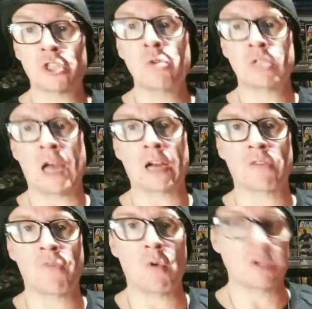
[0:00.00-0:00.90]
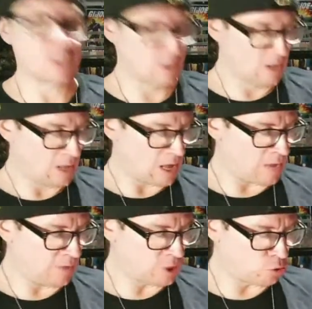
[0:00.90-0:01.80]
Tiger Force. In
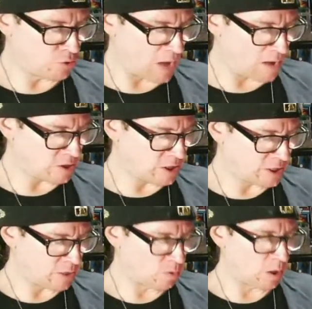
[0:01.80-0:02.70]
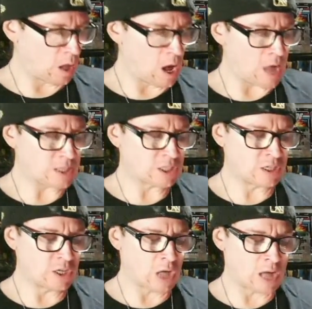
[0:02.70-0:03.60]
the 2000s, there were lots
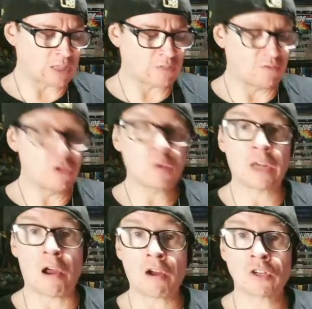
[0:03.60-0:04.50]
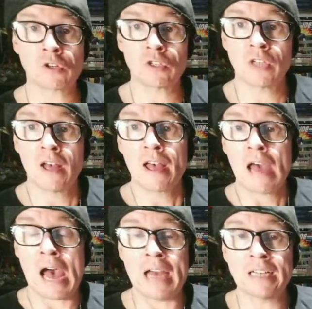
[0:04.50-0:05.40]
and lots of new characters
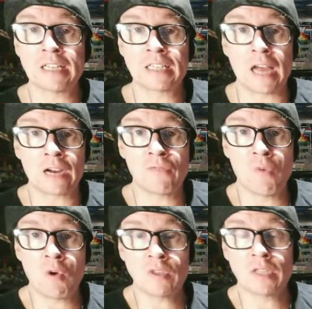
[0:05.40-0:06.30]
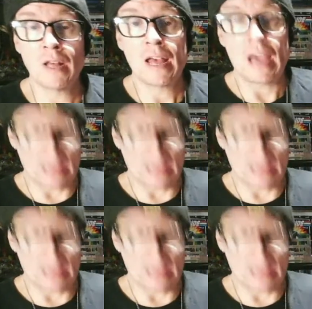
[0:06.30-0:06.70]
added to Tiger Force, and